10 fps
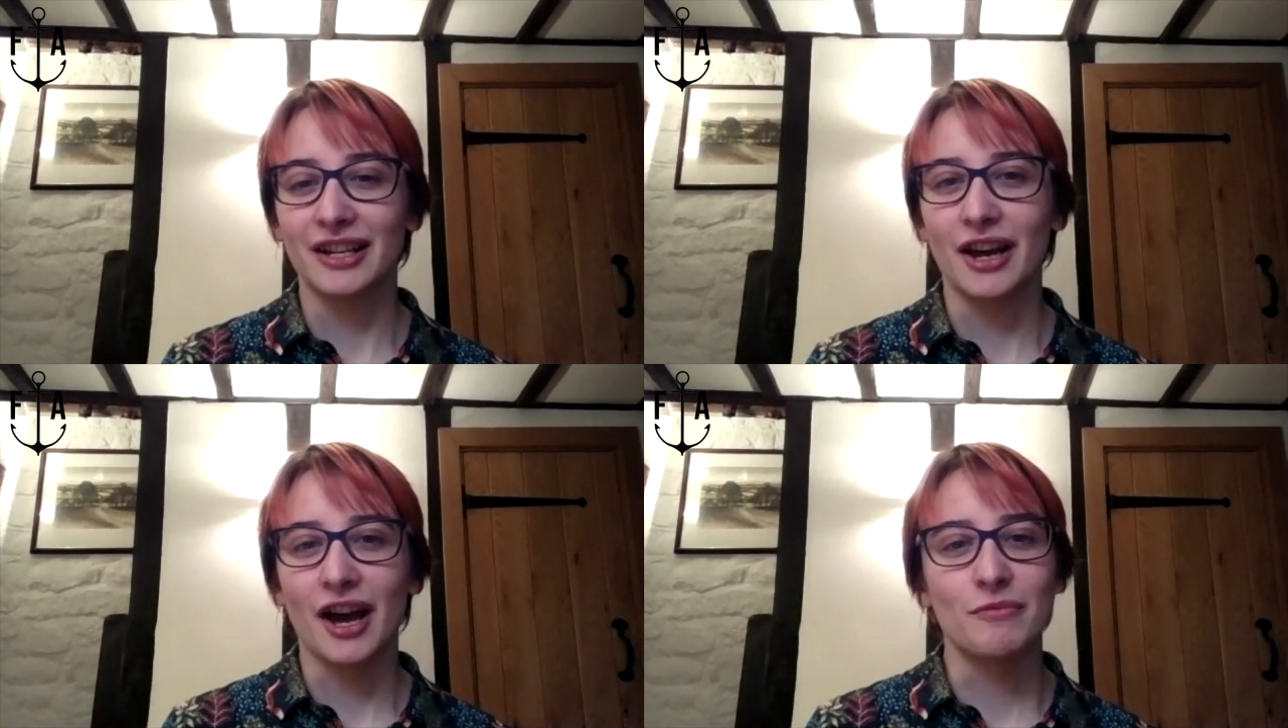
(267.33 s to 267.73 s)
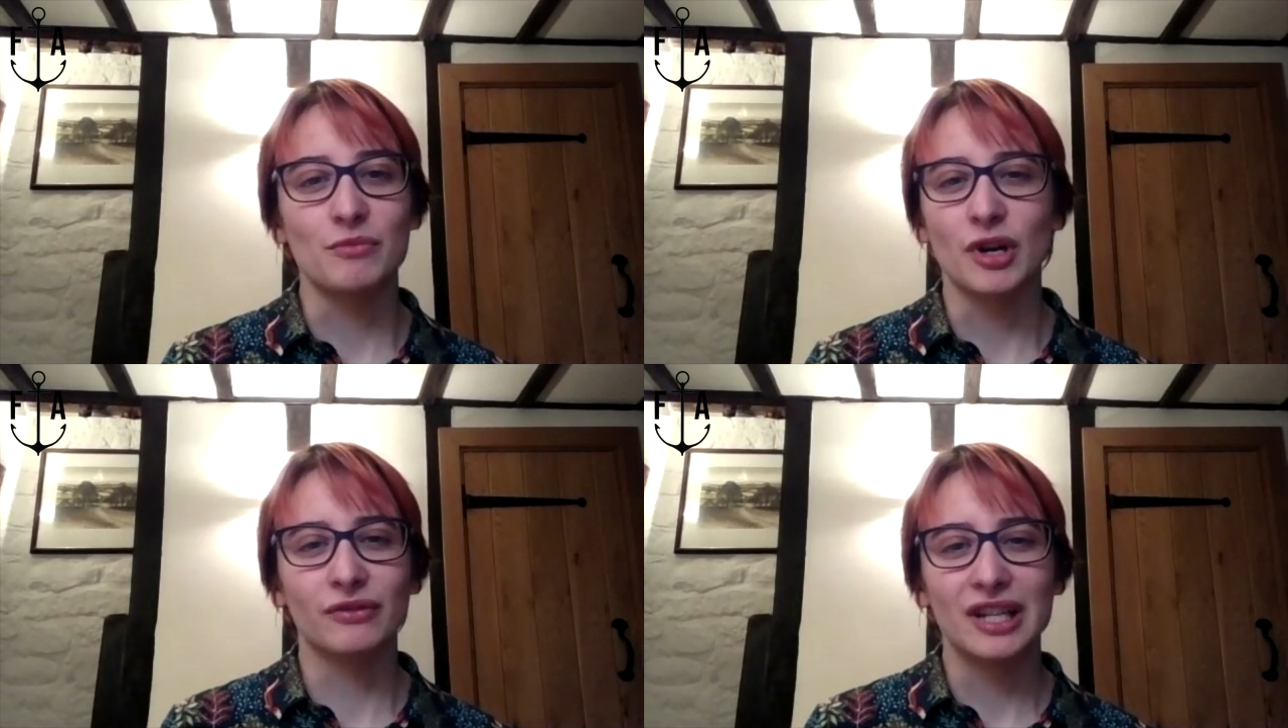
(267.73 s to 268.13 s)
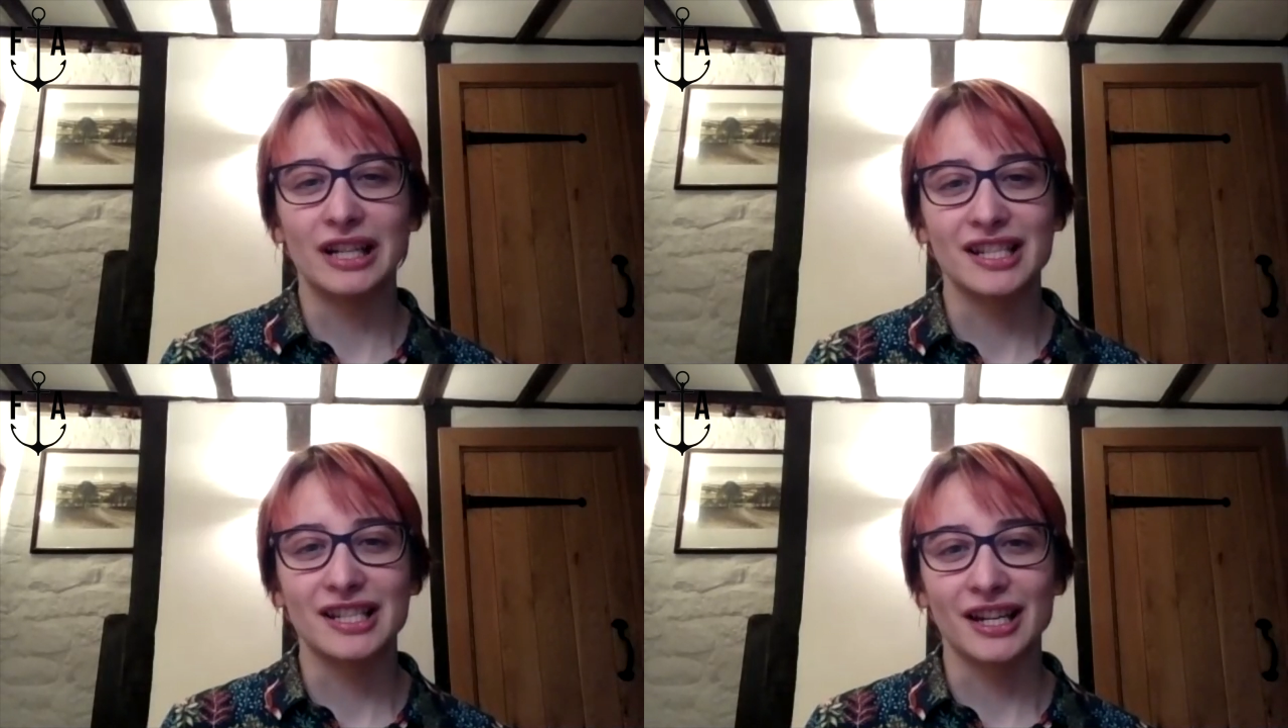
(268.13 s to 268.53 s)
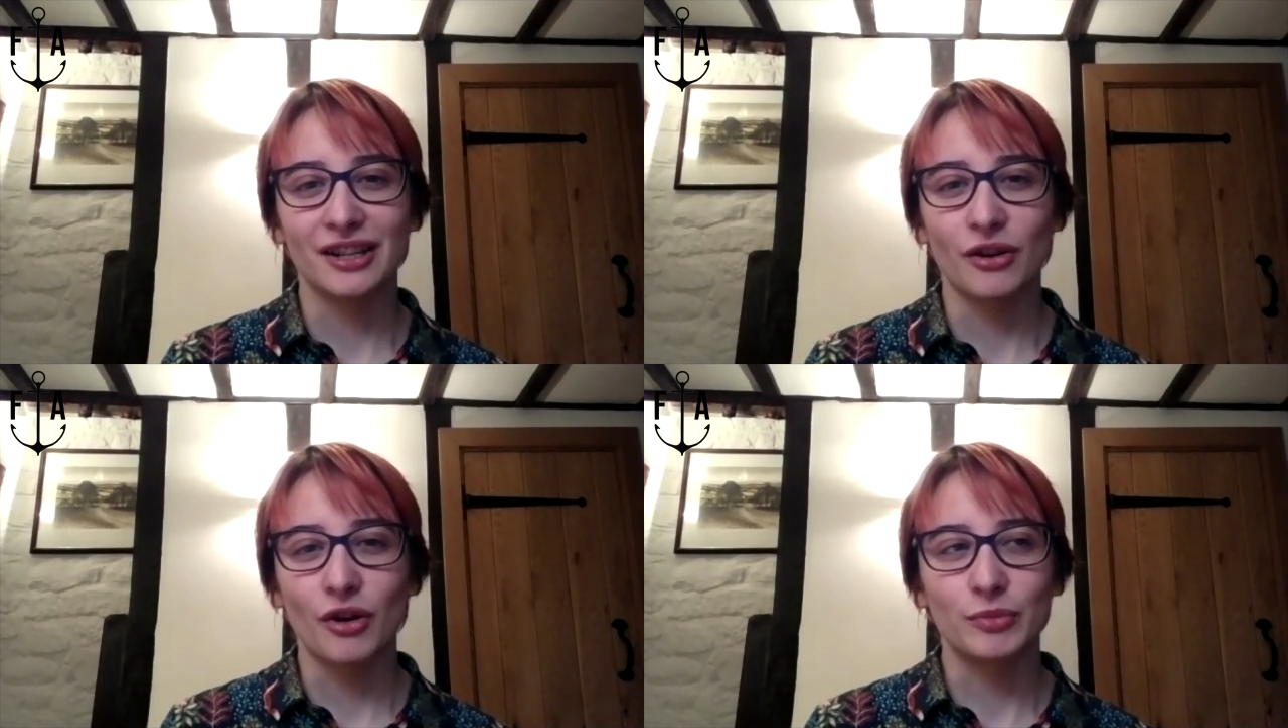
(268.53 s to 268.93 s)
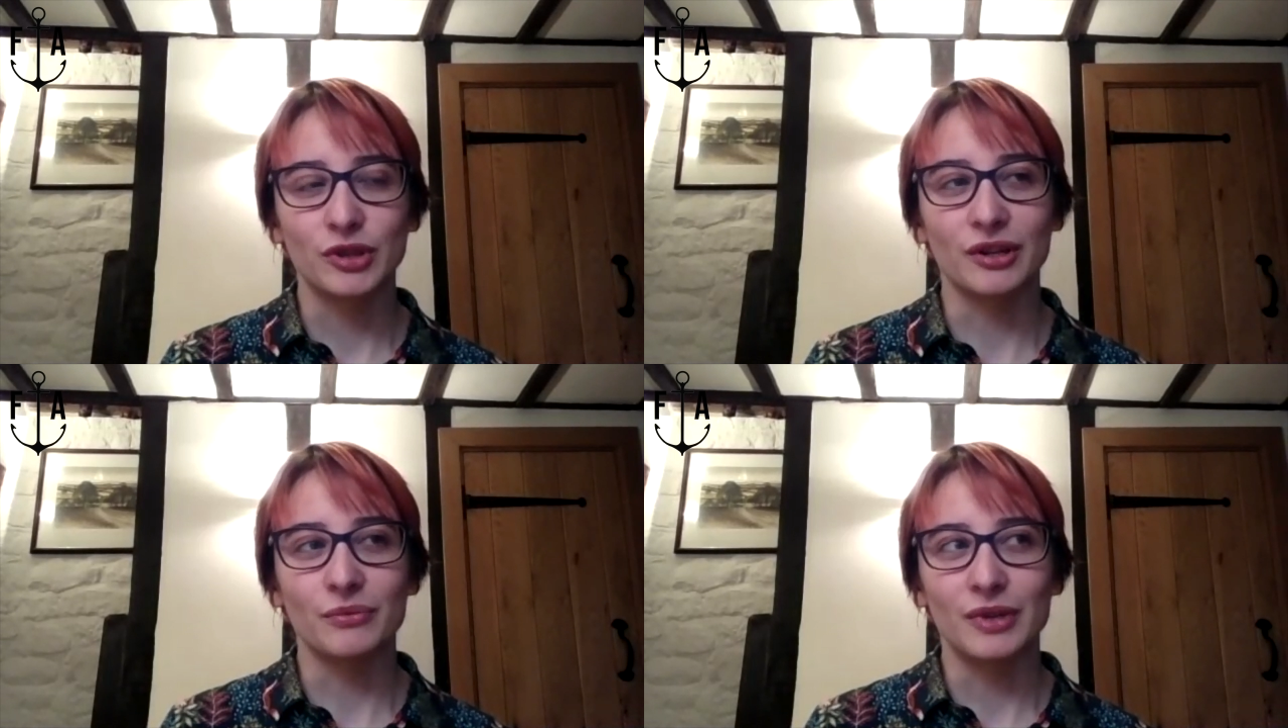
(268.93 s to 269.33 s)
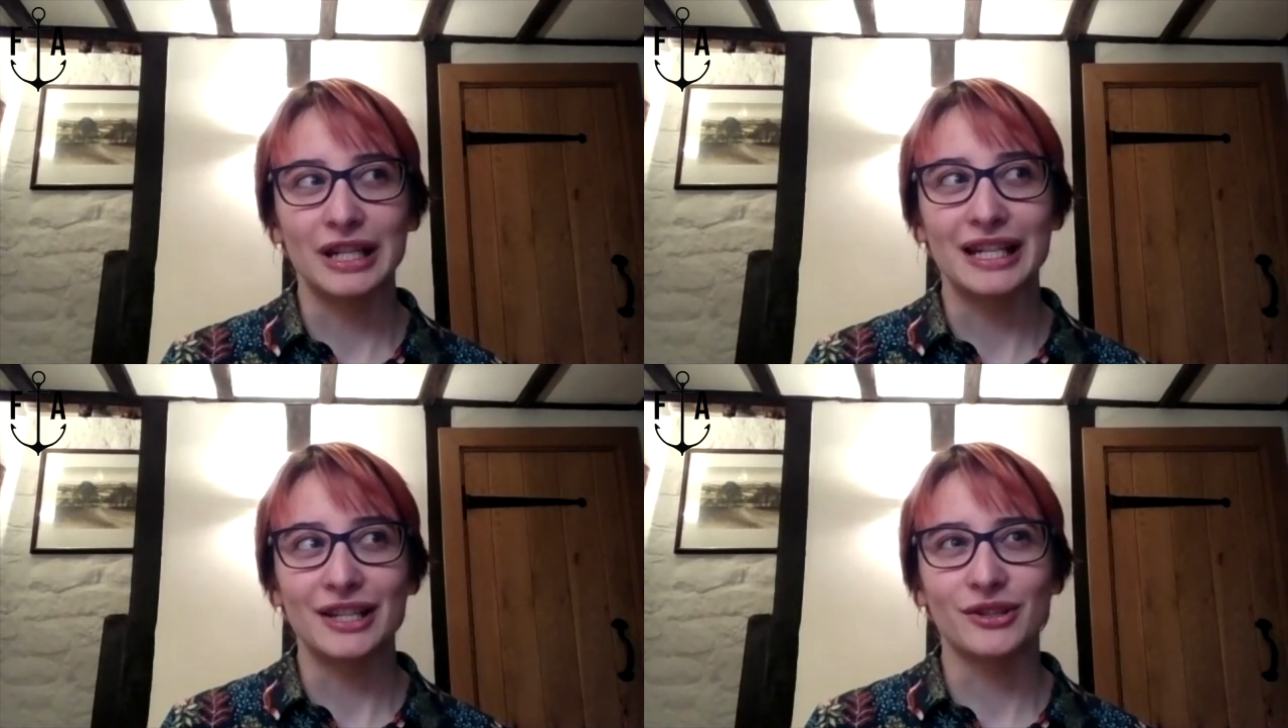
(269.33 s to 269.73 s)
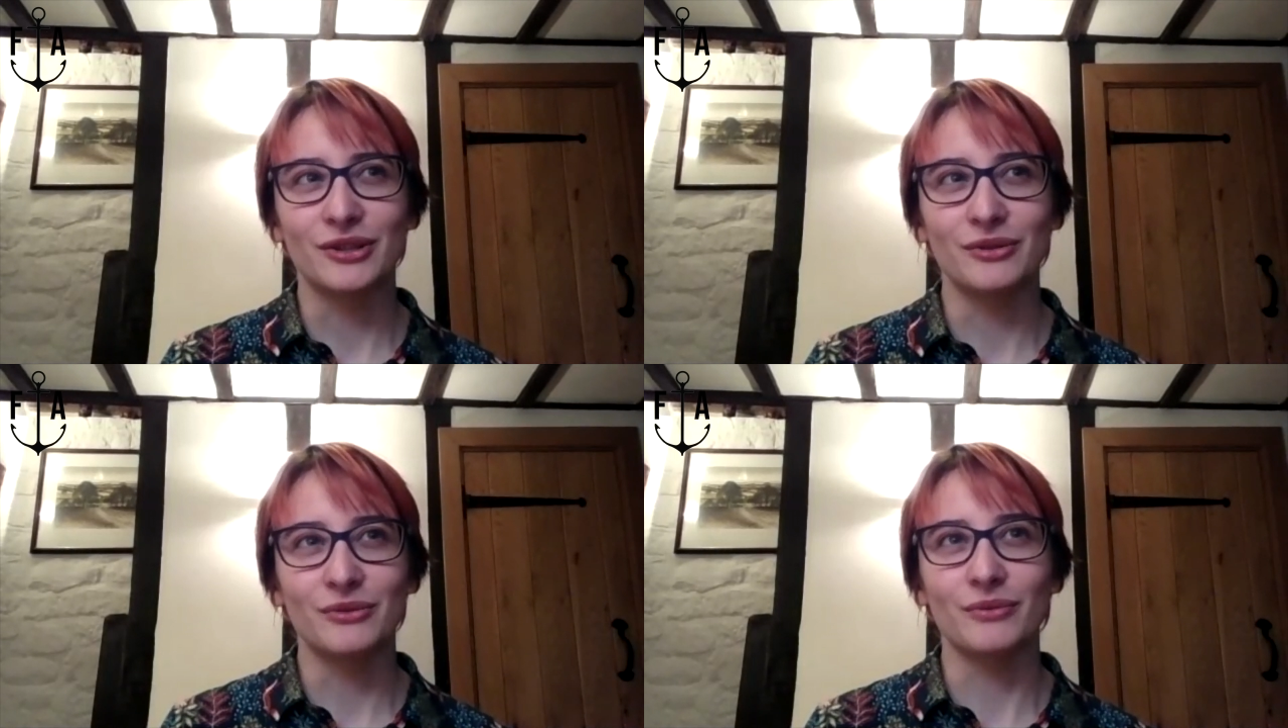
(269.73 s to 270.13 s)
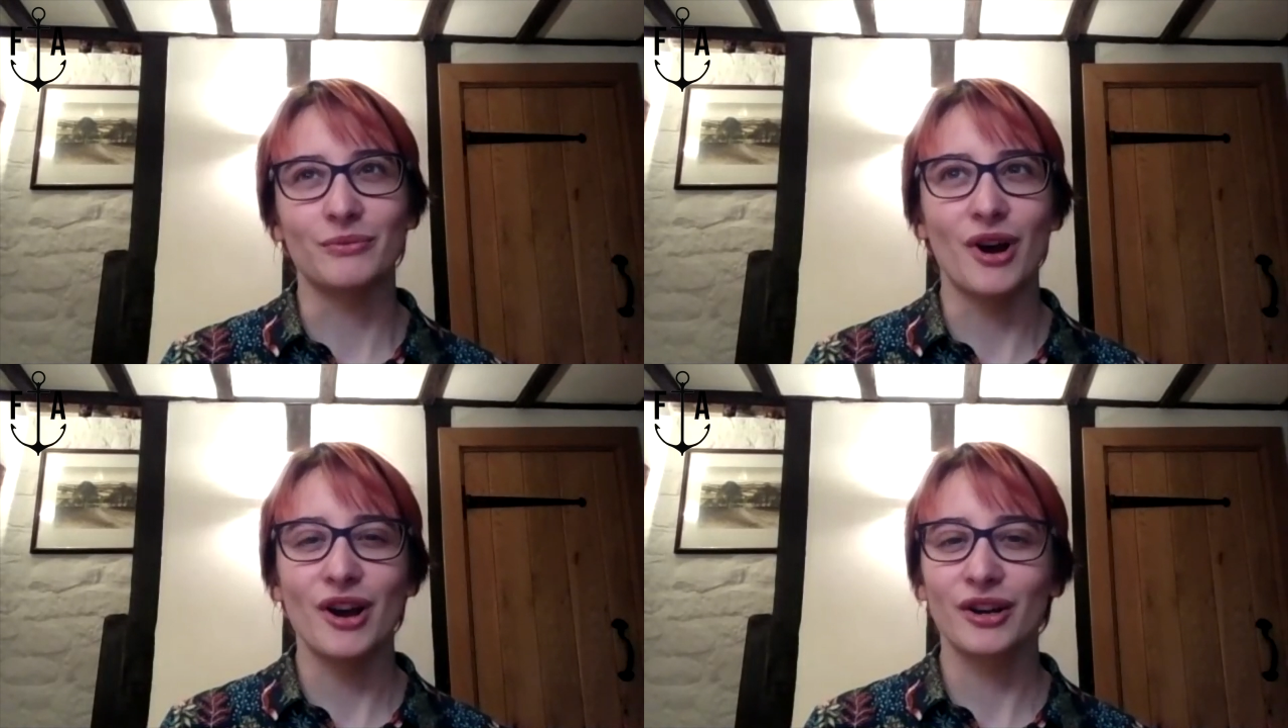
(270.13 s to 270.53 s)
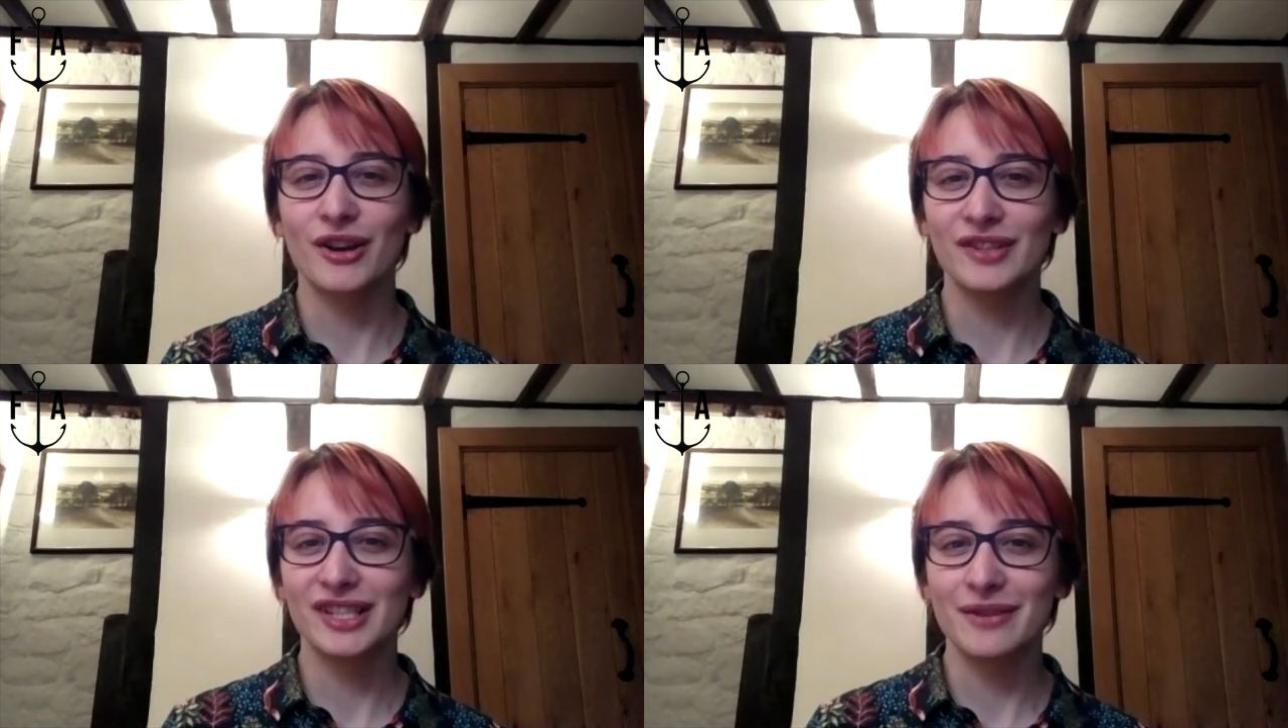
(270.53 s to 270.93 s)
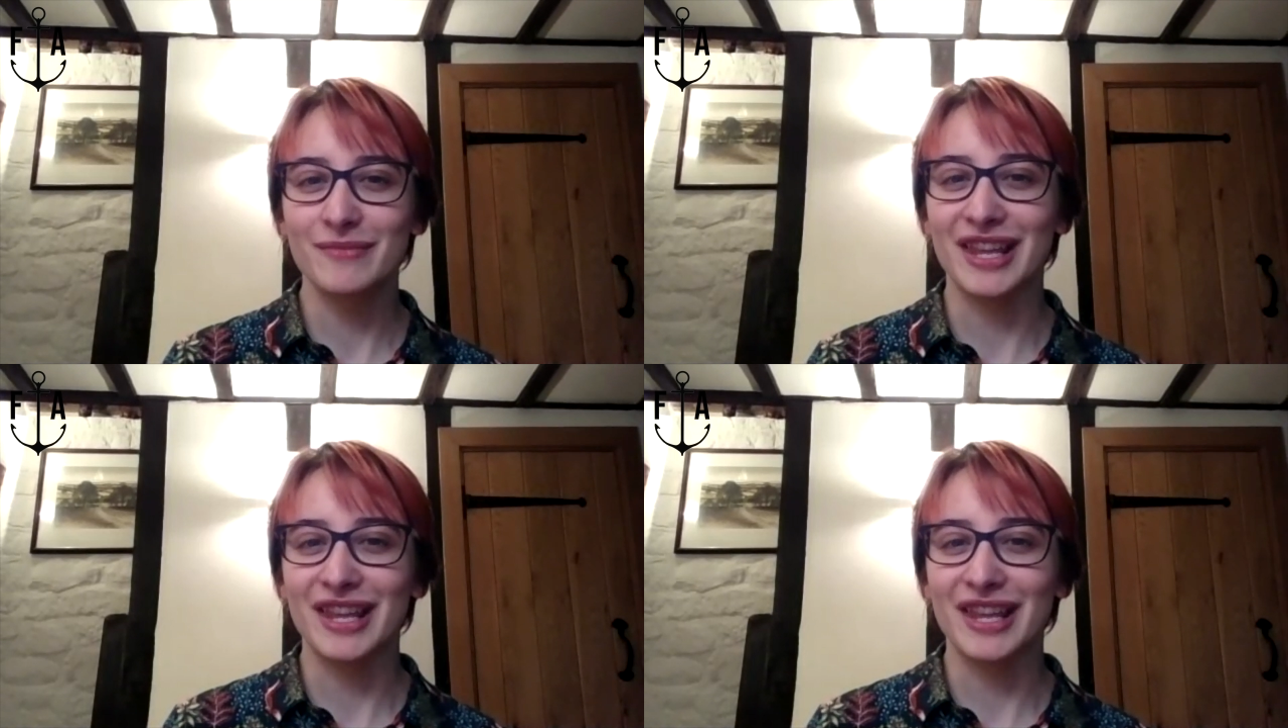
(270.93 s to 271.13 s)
um, a realistic option. We need to work over summer.